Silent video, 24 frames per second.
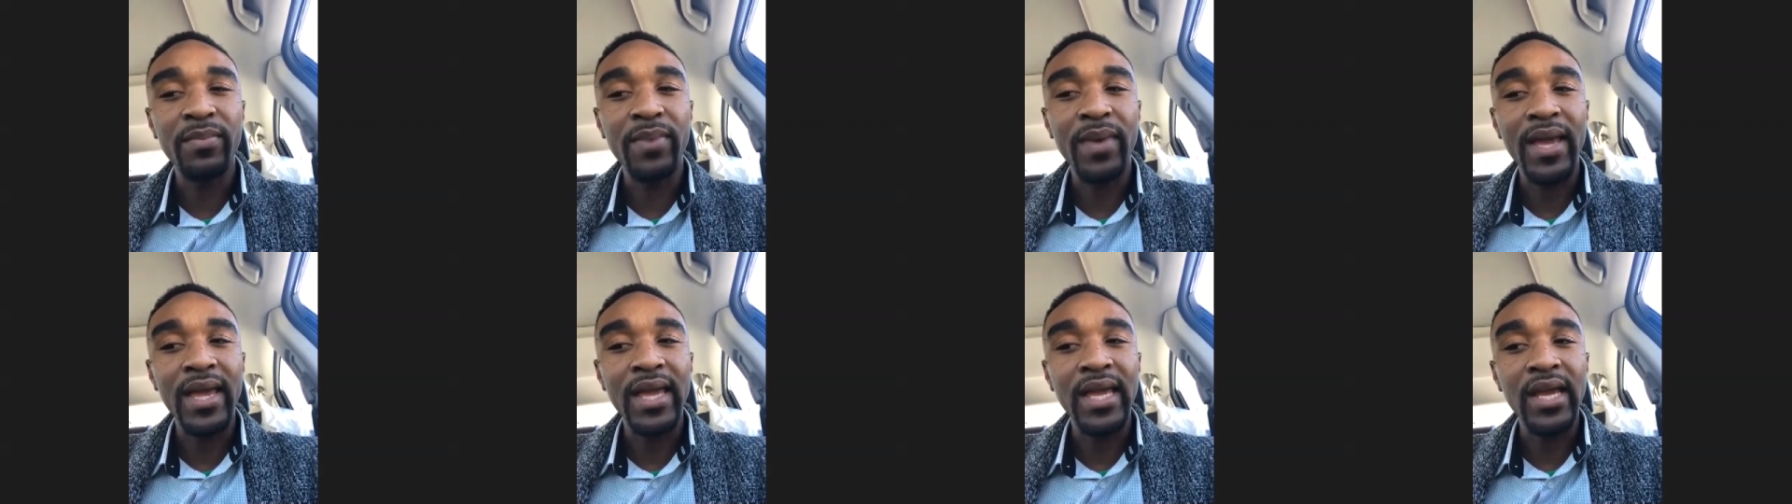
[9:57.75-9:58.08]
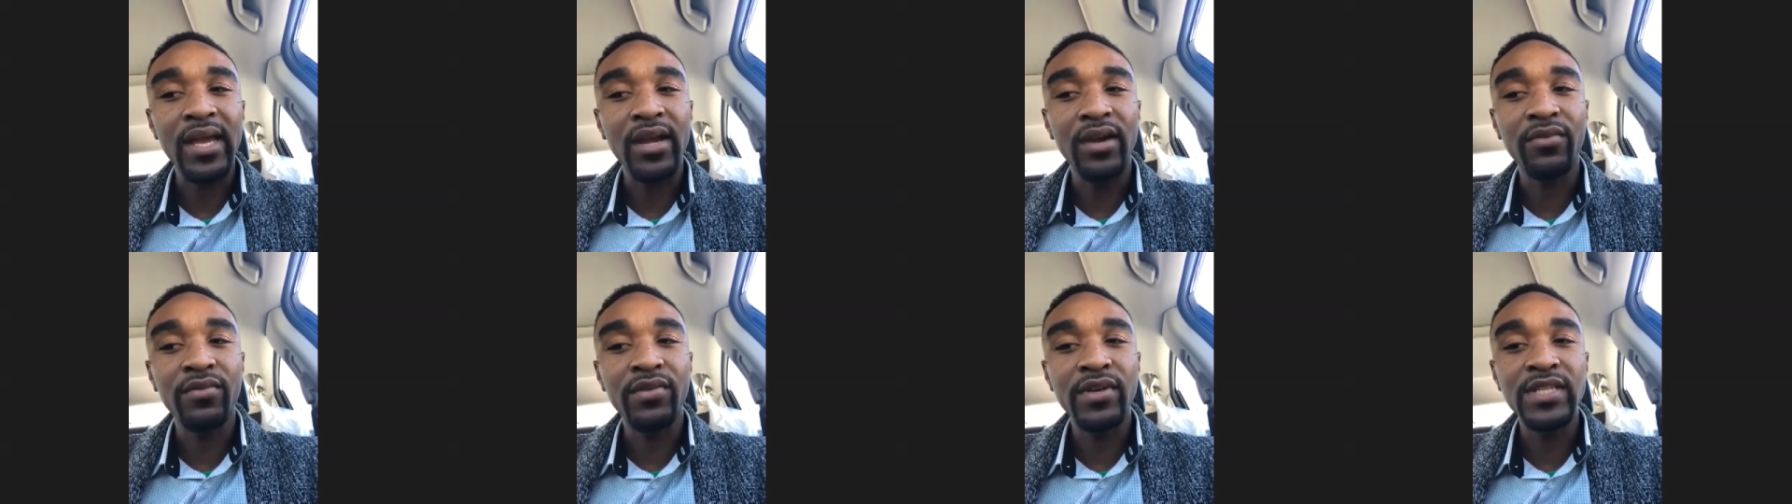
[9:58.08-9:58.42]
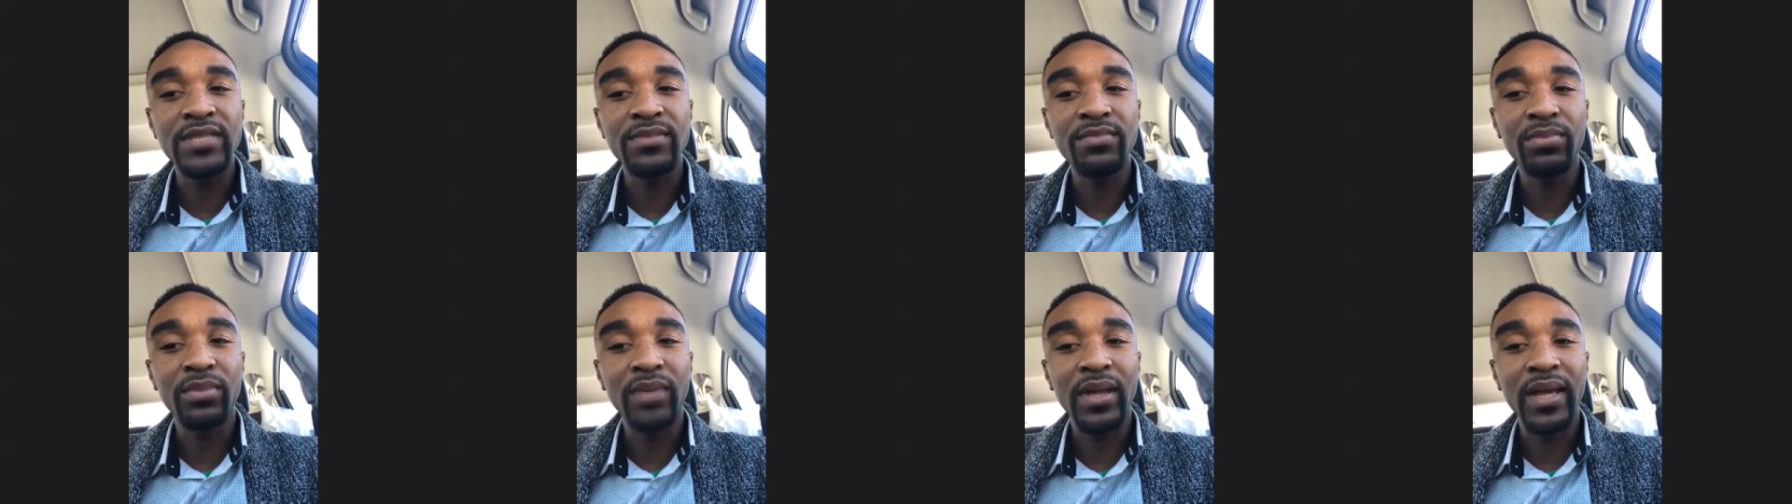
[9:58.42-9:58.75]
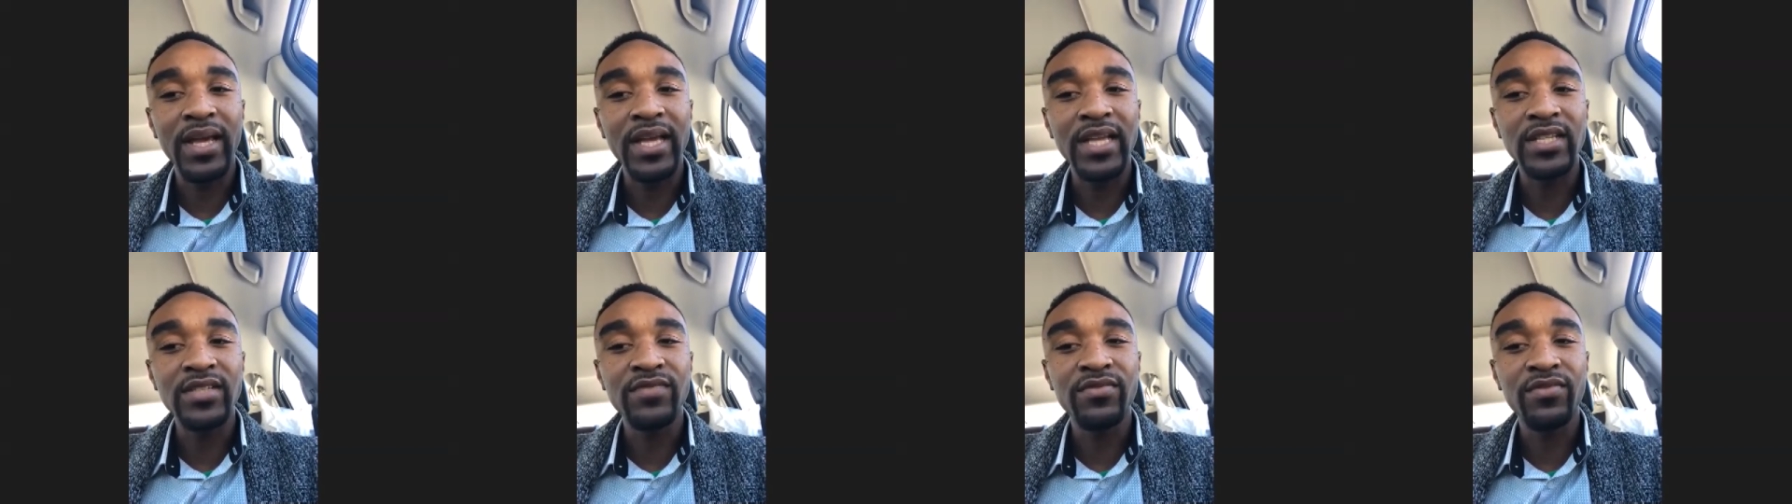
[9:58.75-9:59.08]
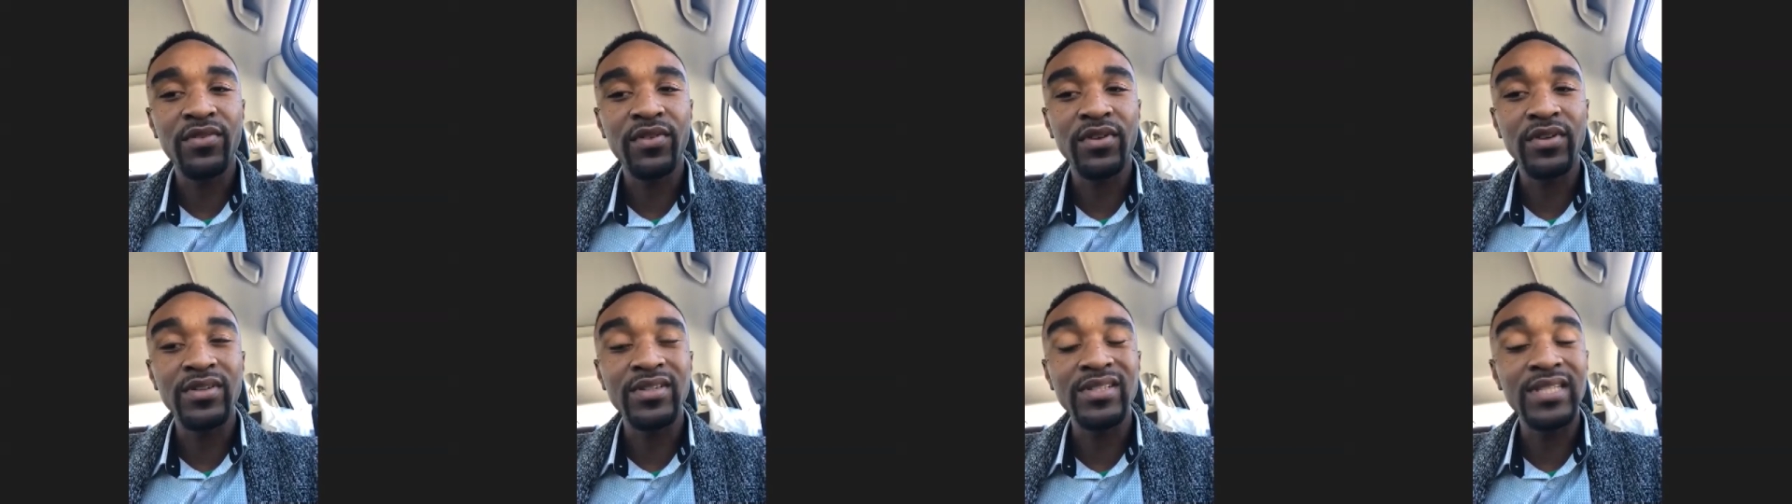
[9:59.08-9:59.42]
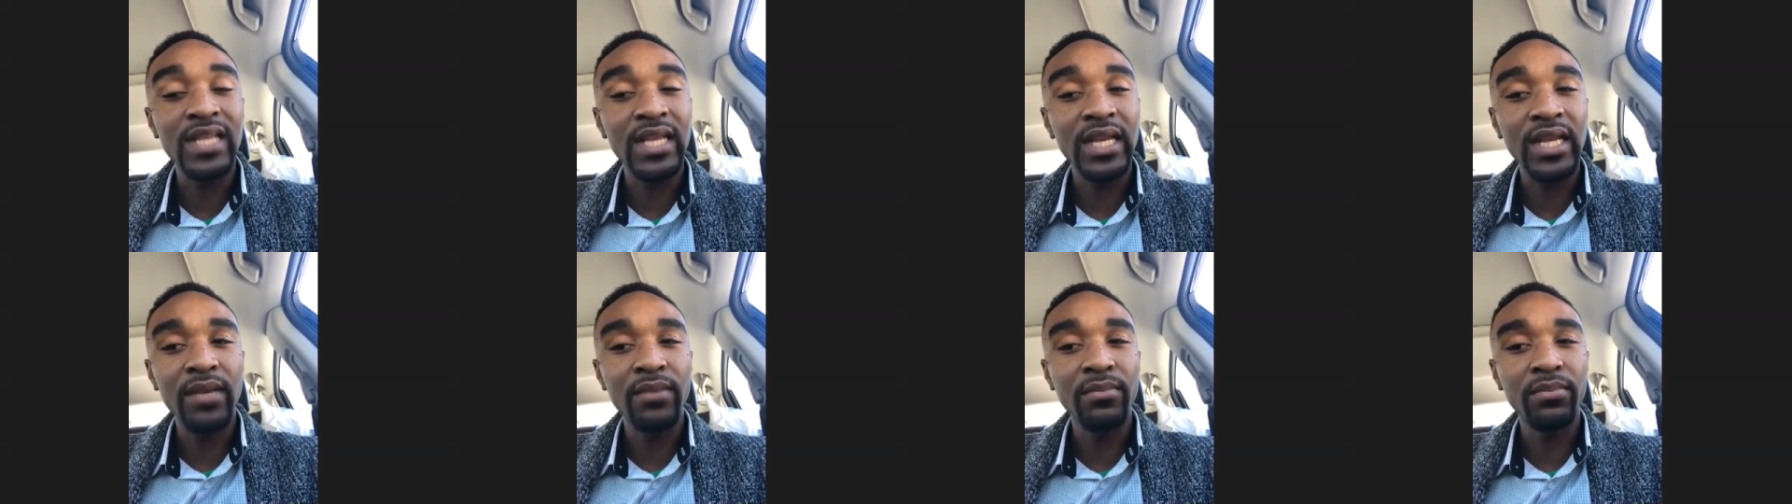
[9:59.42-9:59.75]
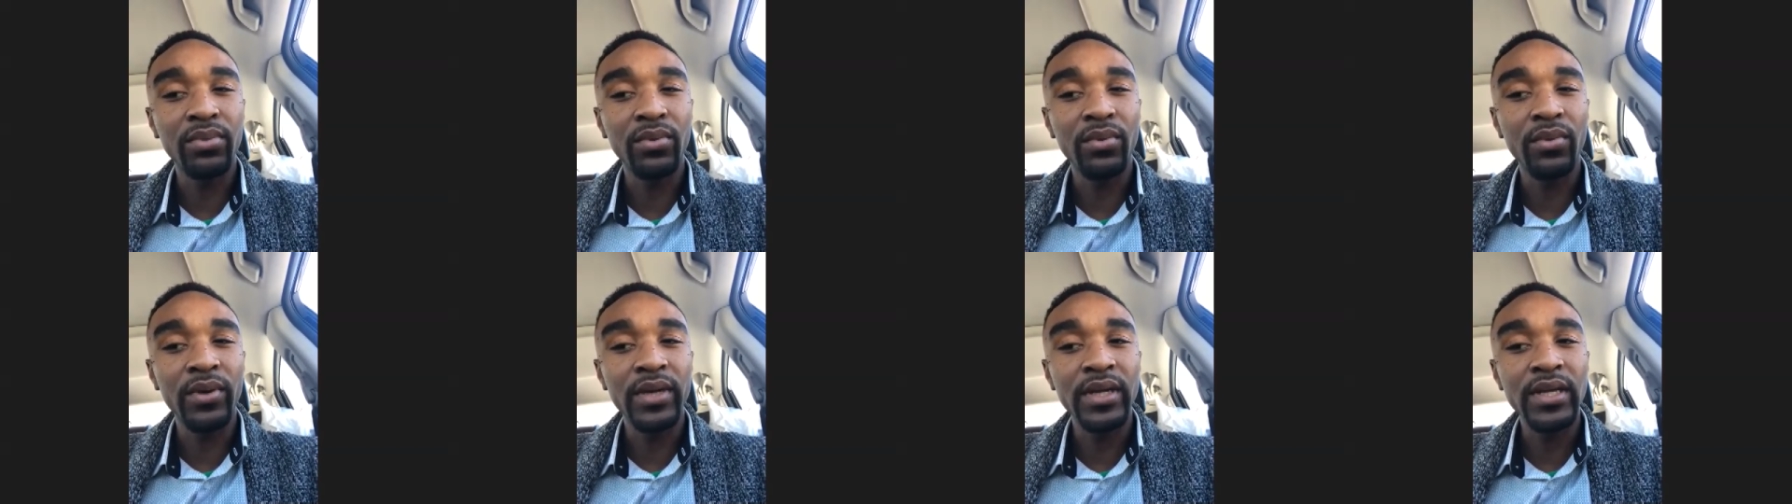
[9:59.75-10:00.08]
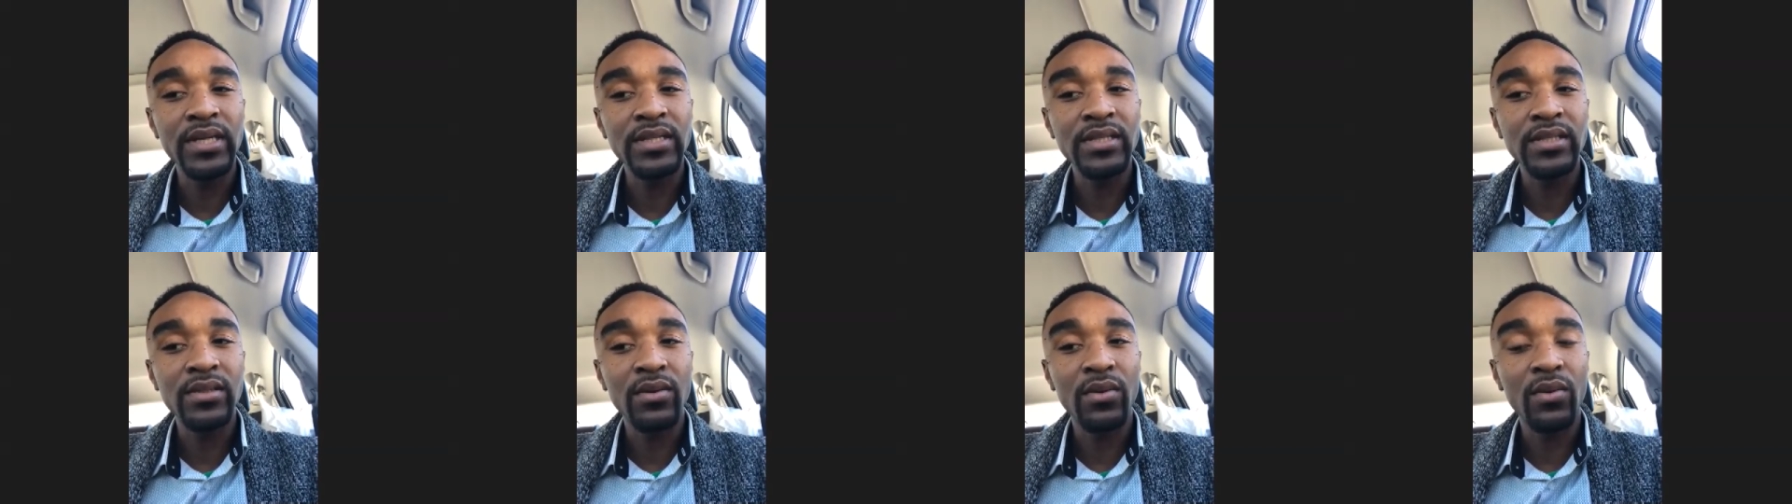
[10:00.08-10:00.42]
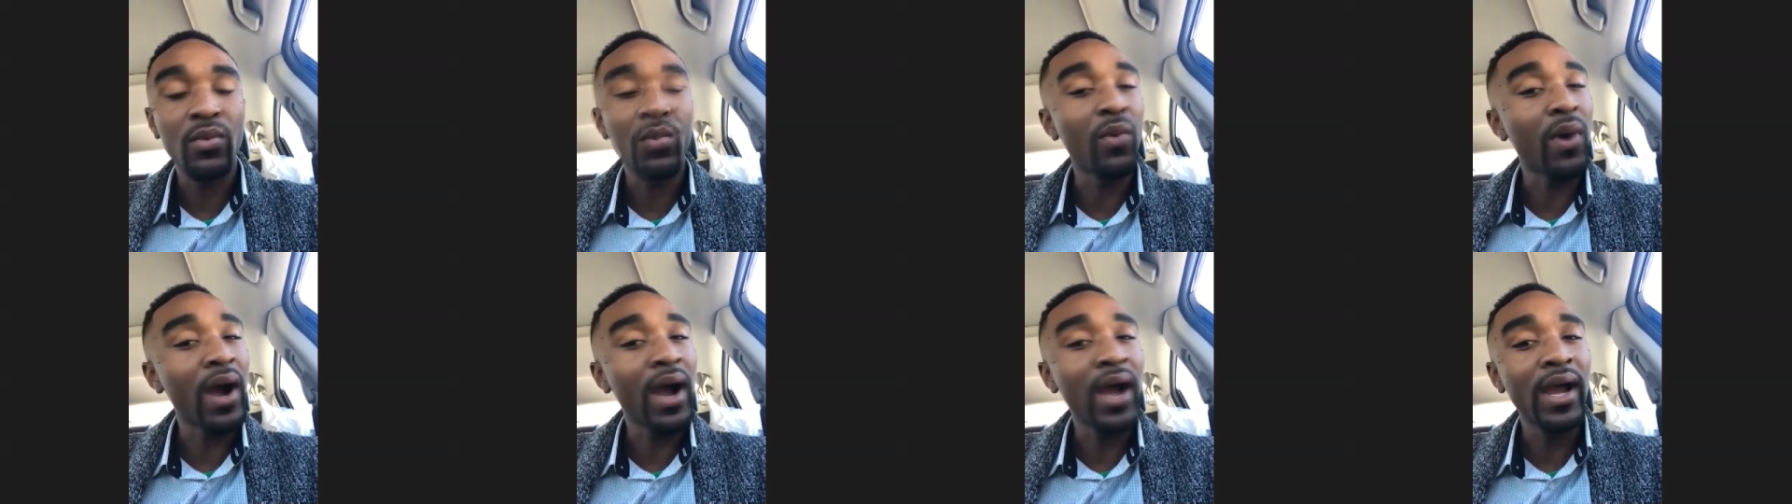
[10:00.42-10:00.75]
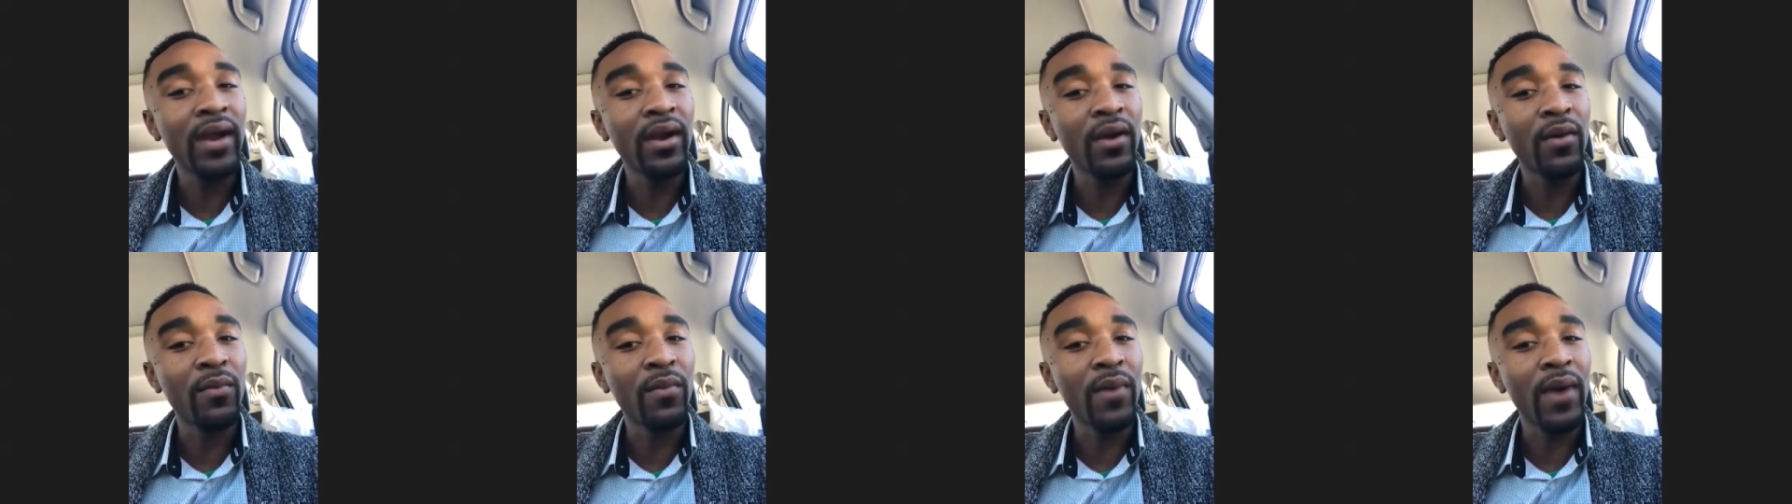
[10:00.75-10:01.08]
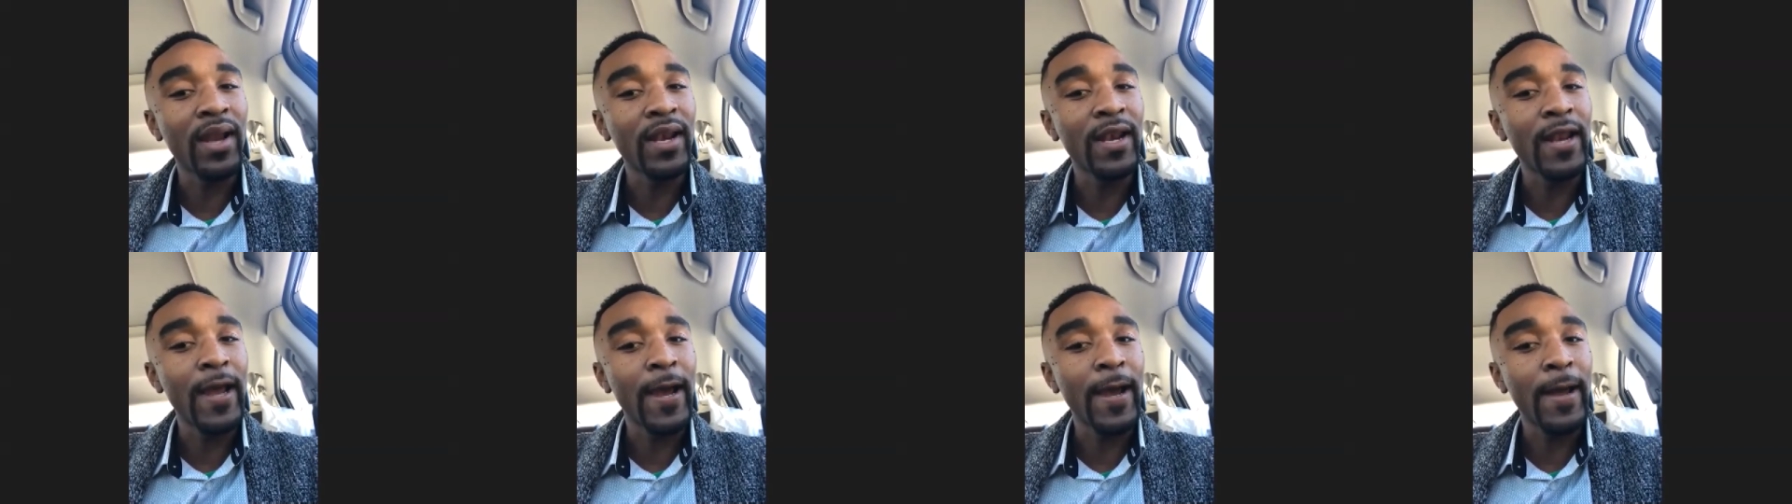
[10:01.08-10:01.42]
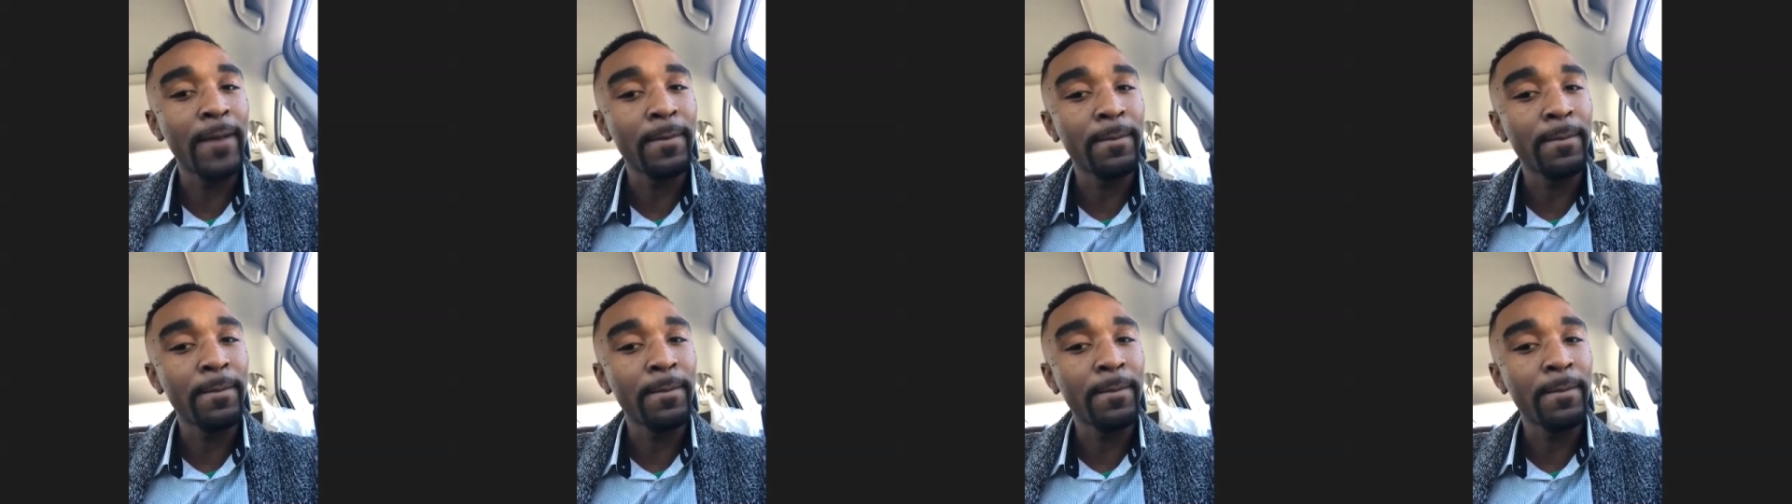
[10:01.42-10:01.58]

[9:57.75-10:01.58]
pay increase plans for city employees? Why or why not?